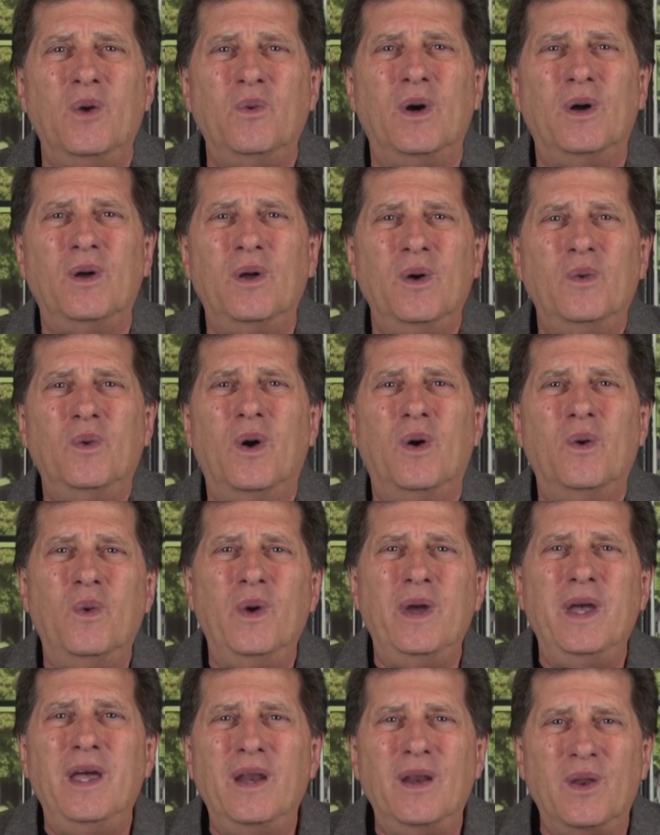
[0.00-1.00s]
well,
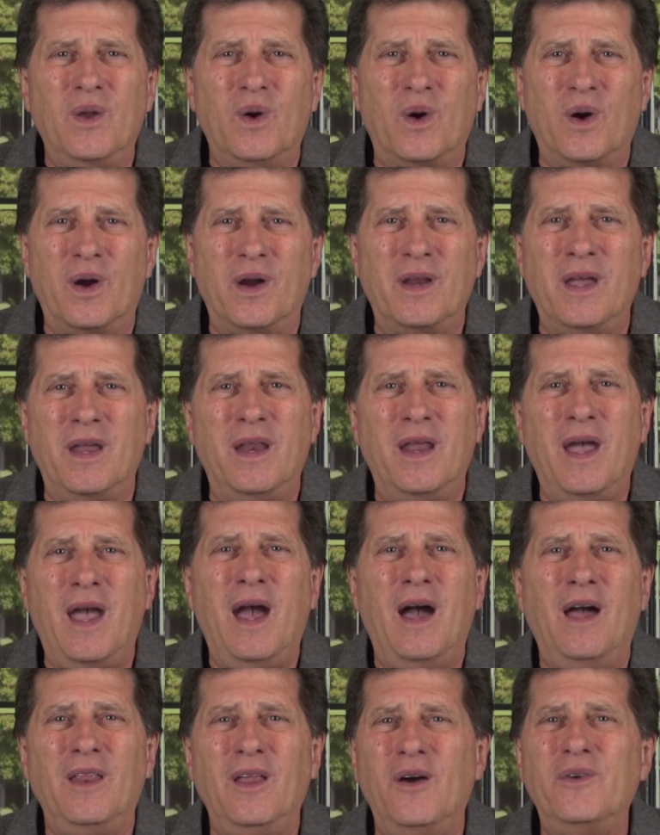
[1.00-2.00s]
when, Lord, and
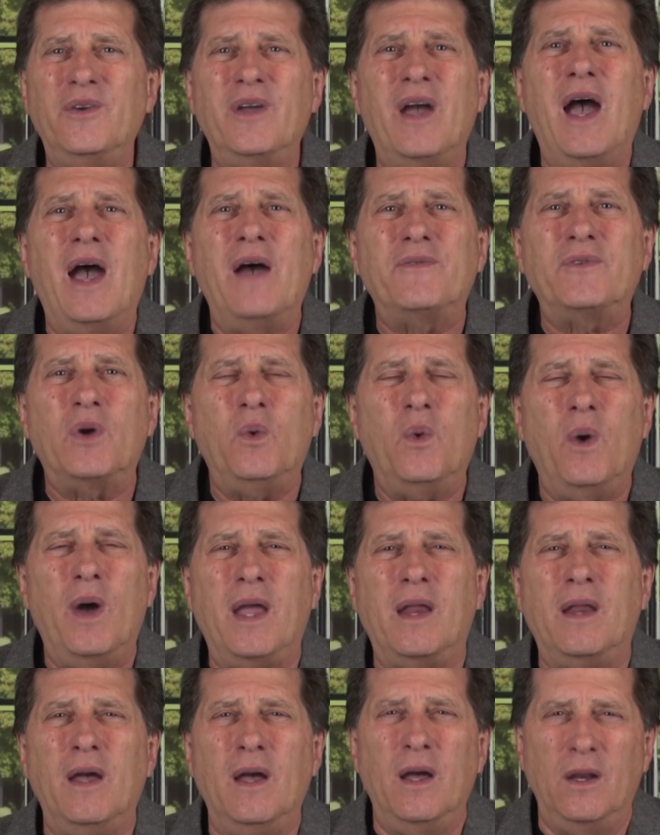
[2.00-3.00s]
how long do I have to
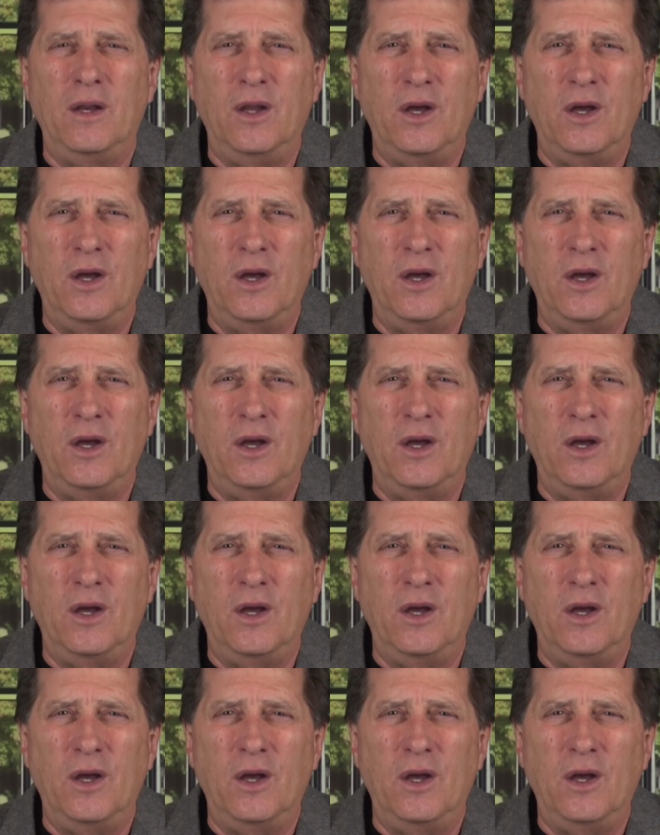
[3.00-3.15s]
wait?